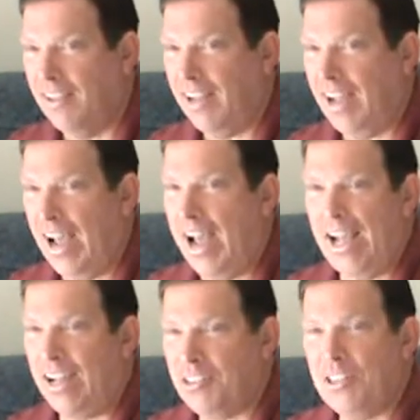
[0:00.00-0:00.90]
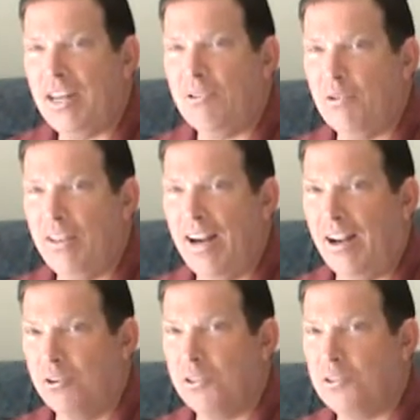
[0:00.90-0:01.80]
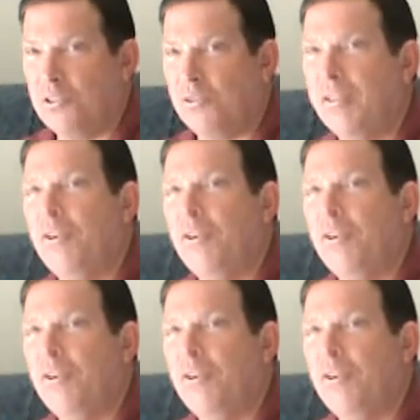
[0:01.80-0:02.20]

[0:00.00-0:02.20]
I just had to throw that out. You're looking too serious.